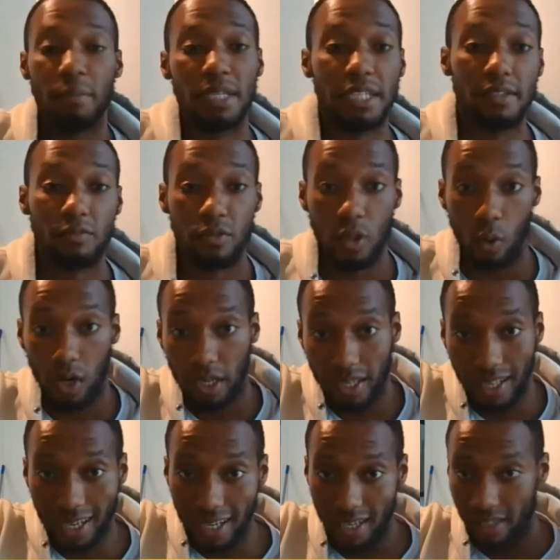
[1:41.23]
I believe
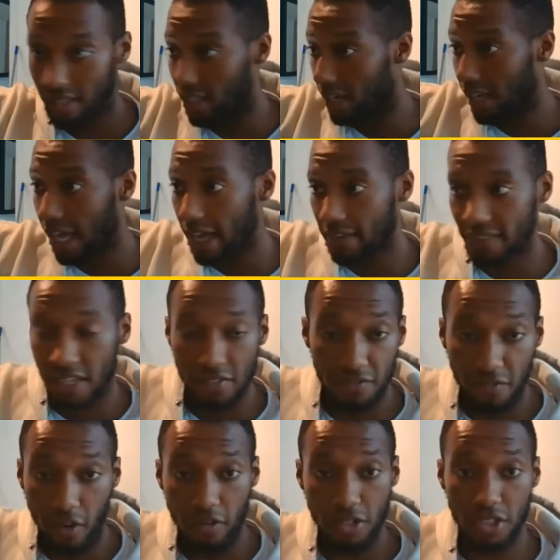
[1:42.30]
the life
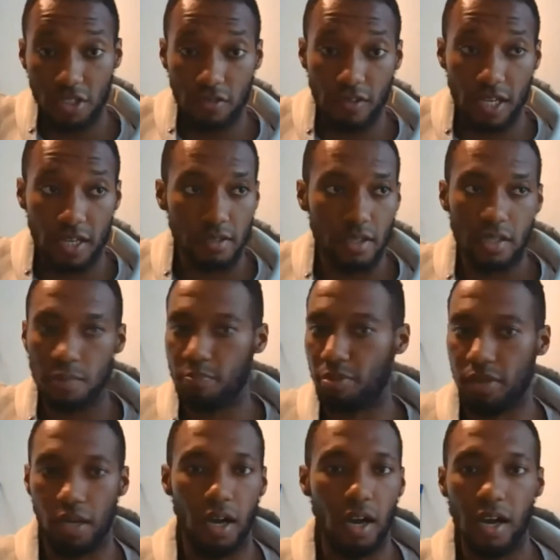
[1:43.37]
that's flourishing around us,
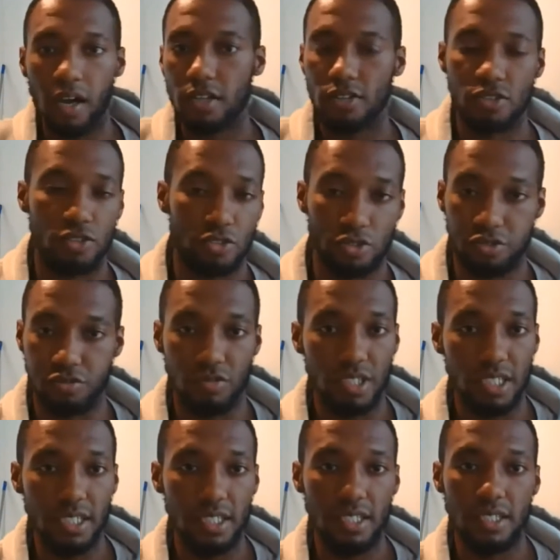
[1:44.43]
plants,
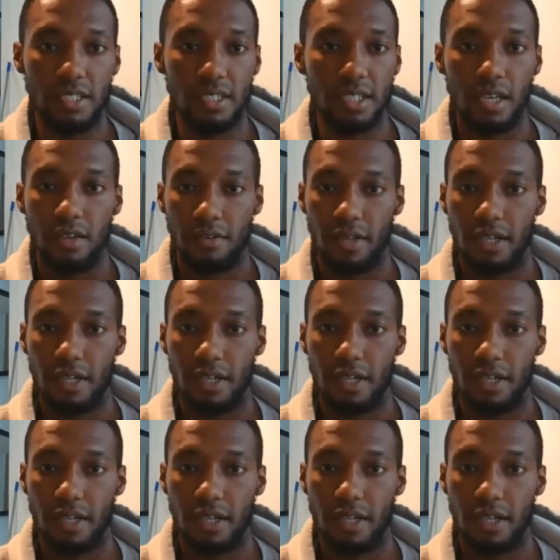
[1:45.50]
trees,